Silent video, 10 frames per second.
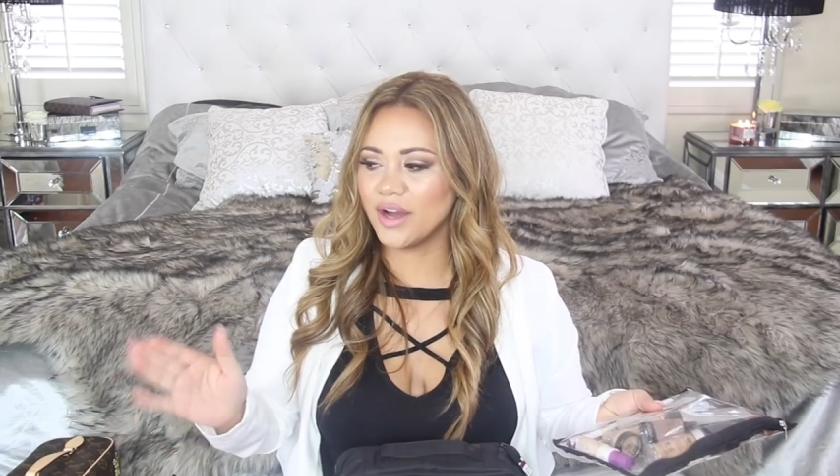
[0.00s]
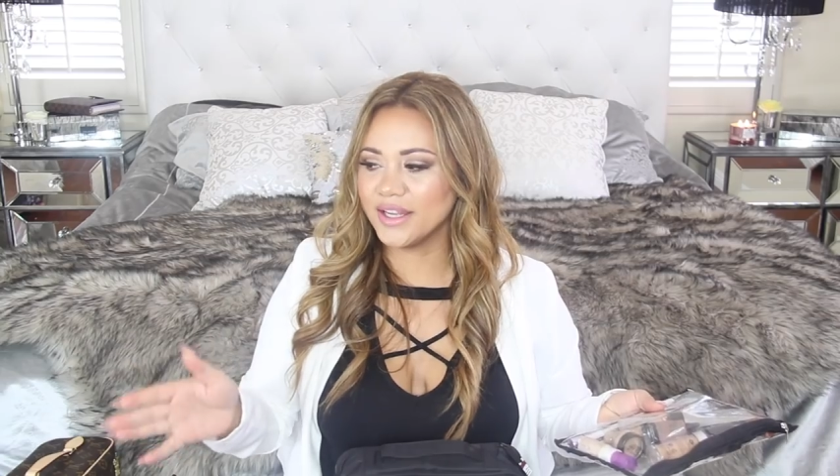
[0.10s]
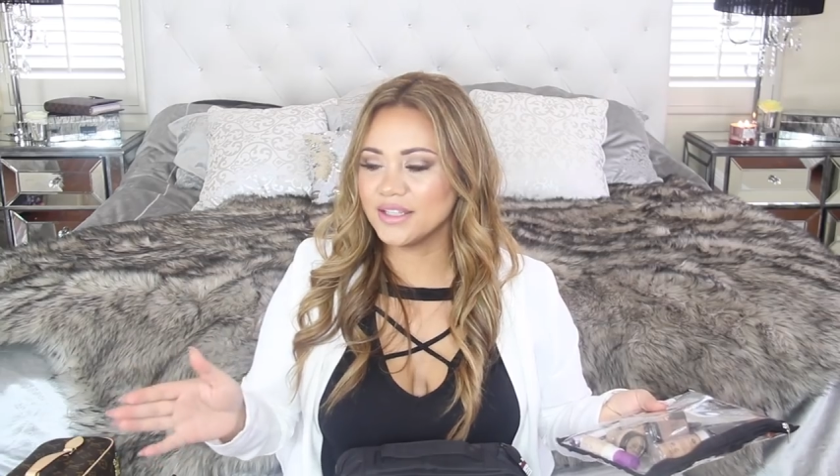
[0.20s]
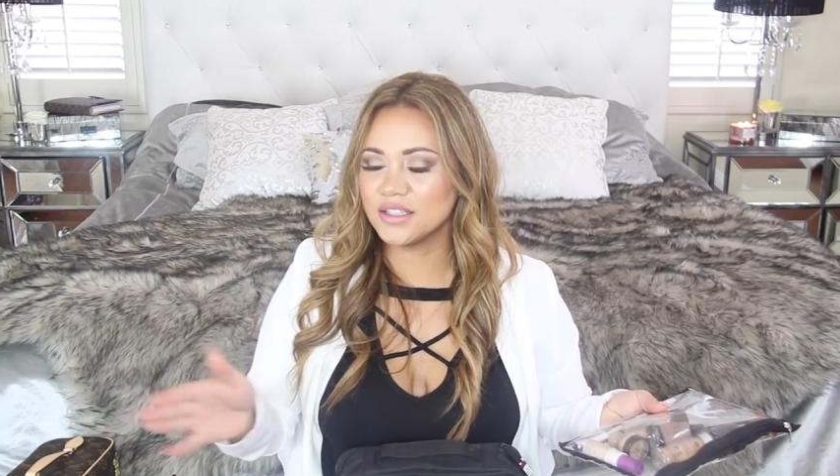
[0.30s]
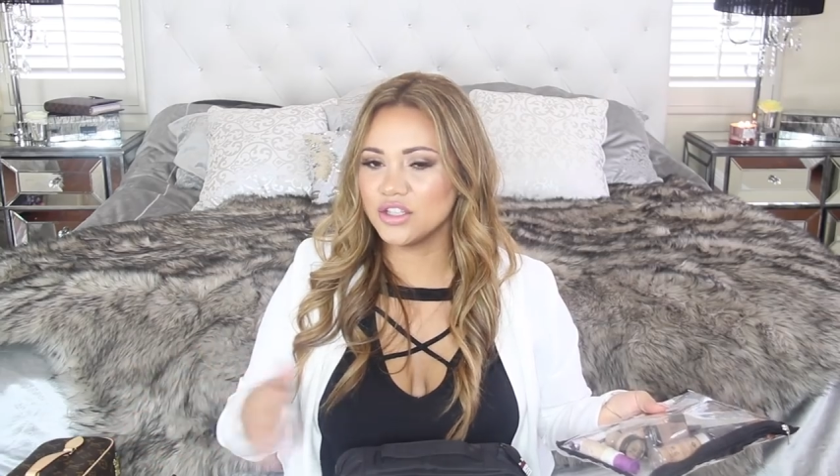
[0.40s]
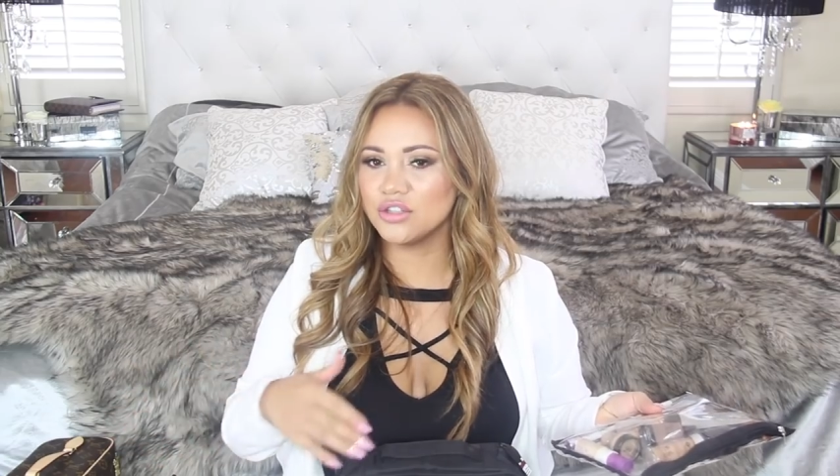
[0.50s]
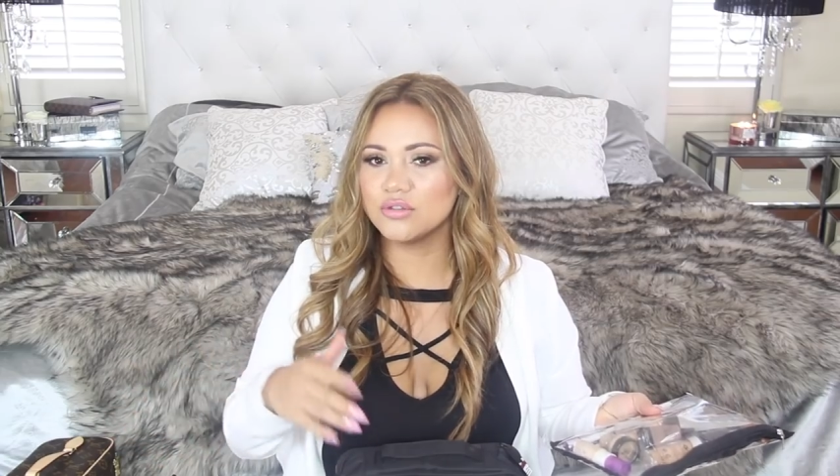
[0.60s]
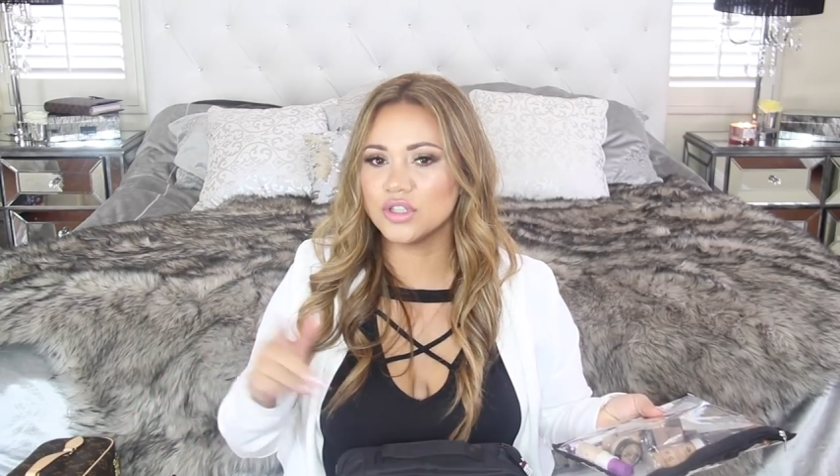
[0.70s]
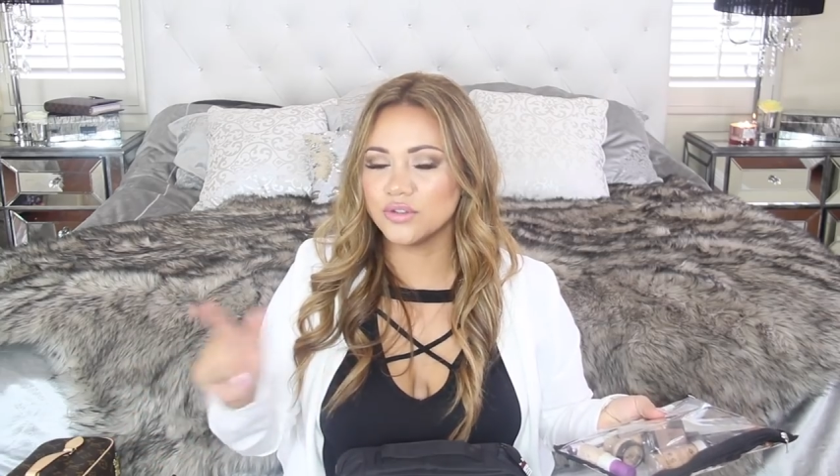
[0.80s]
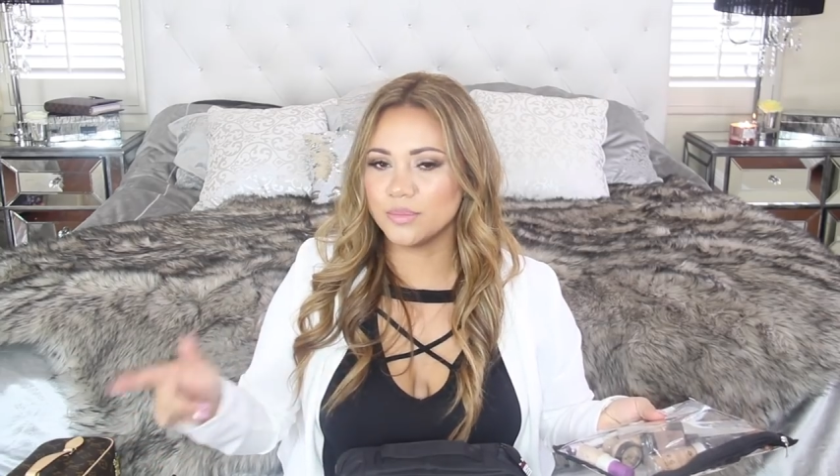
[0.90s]
I get to
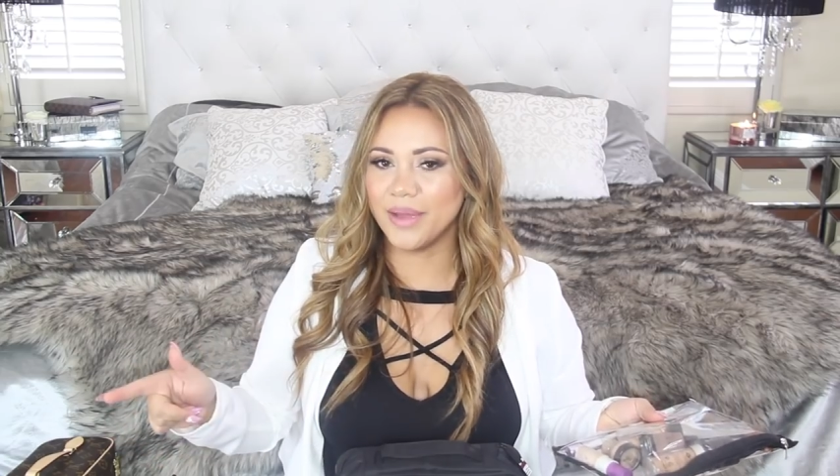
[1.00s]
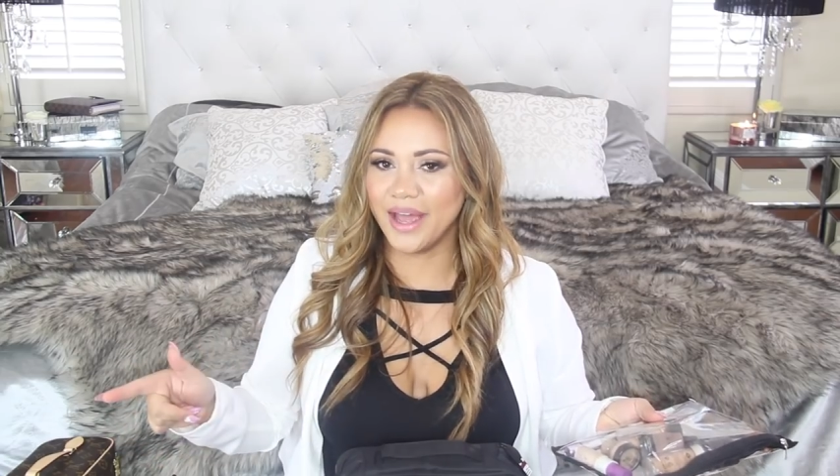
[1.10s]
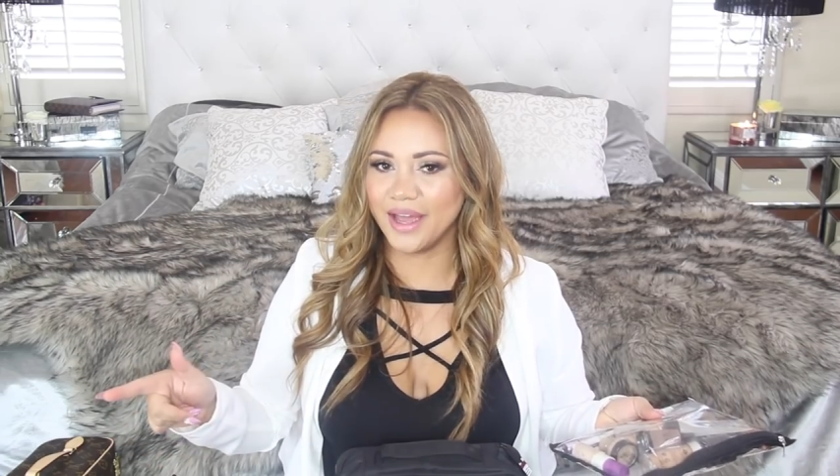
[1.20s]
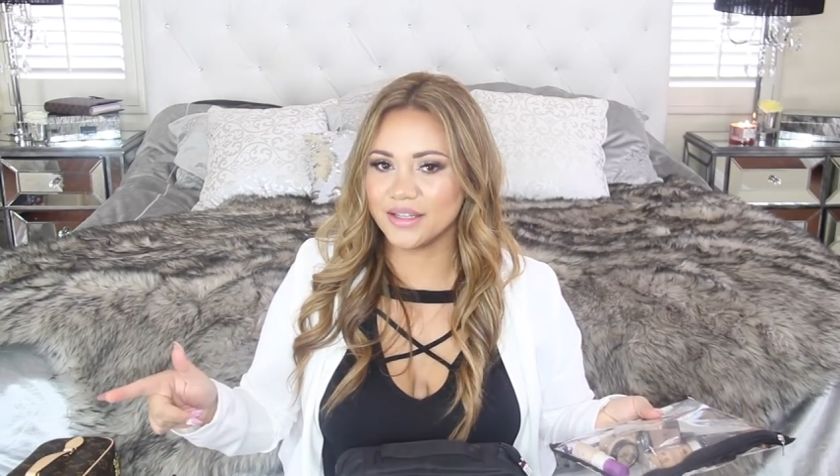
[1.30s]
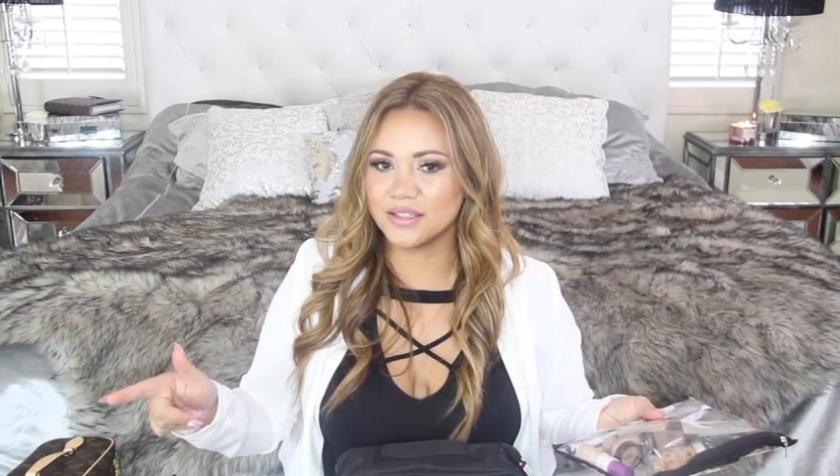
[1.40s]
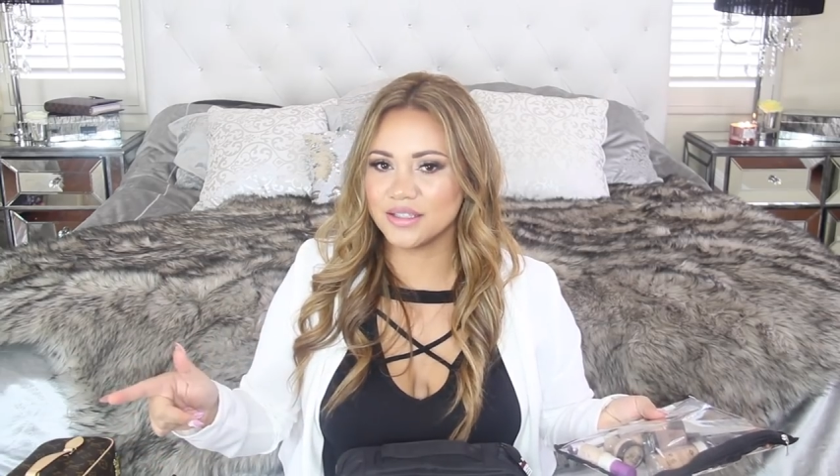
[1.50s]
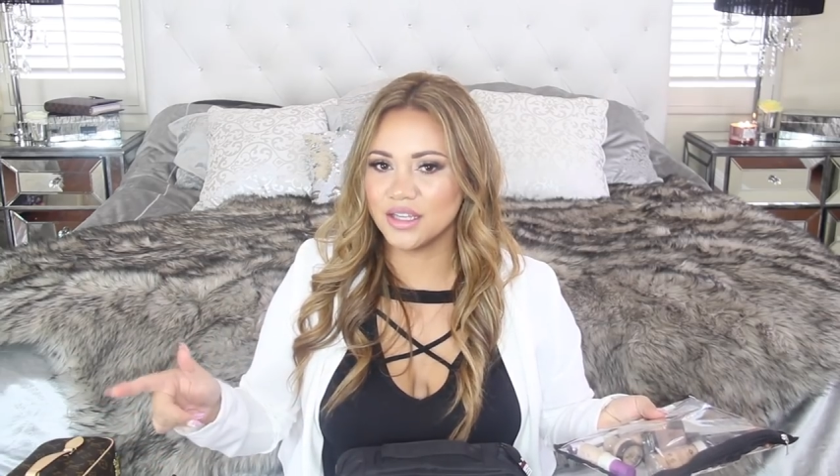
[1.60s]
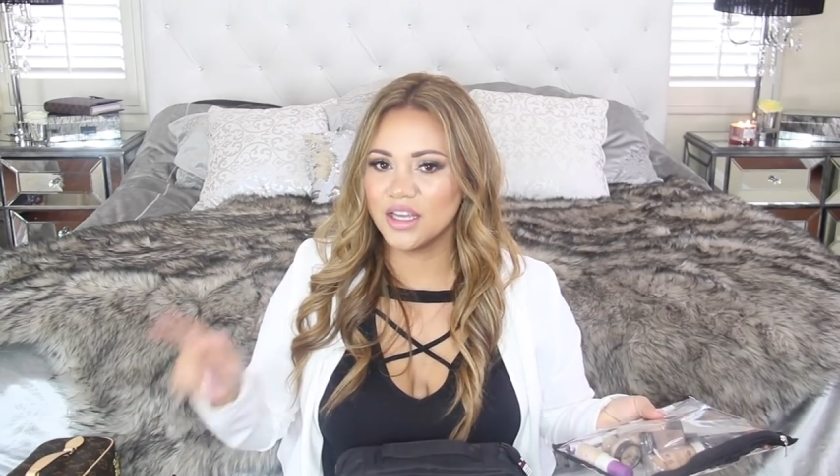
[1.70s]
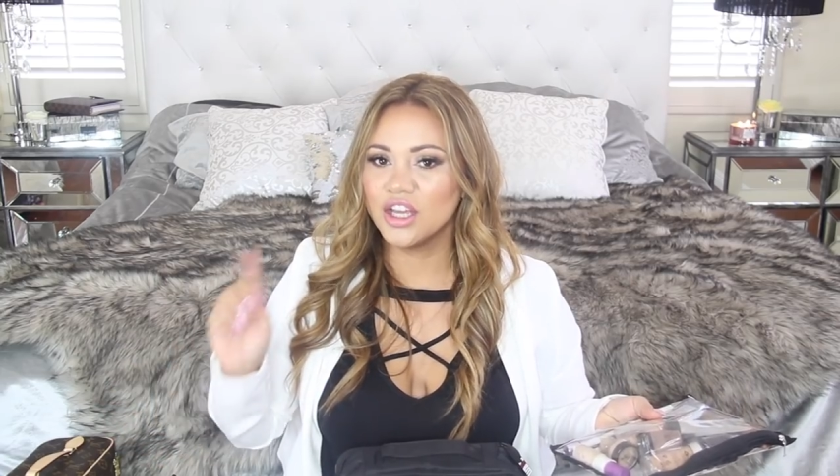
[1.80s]
use those bags,